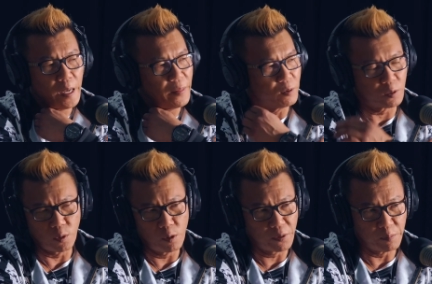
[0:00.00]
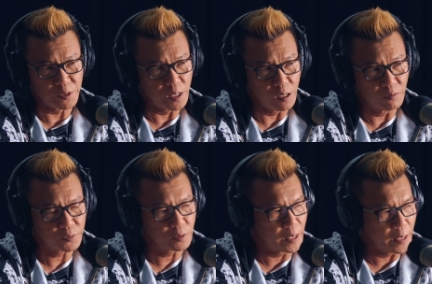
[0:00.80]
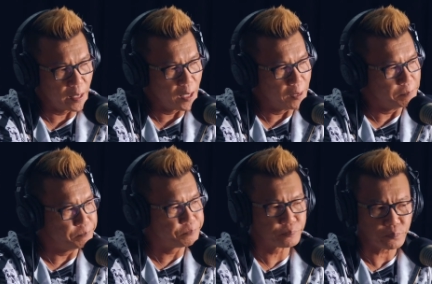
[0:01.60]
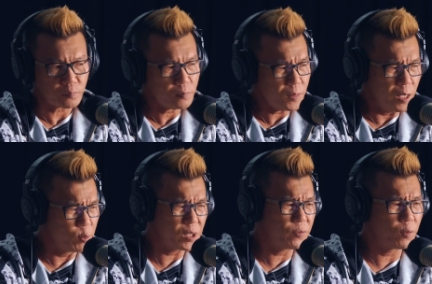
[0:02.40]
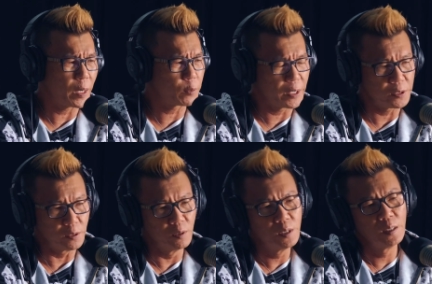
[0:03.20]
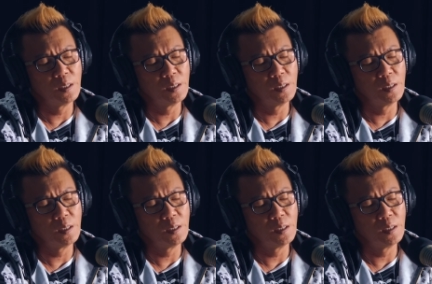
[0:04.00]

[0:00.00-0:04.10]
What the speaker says: And they were growing themselves. It was just for recreational.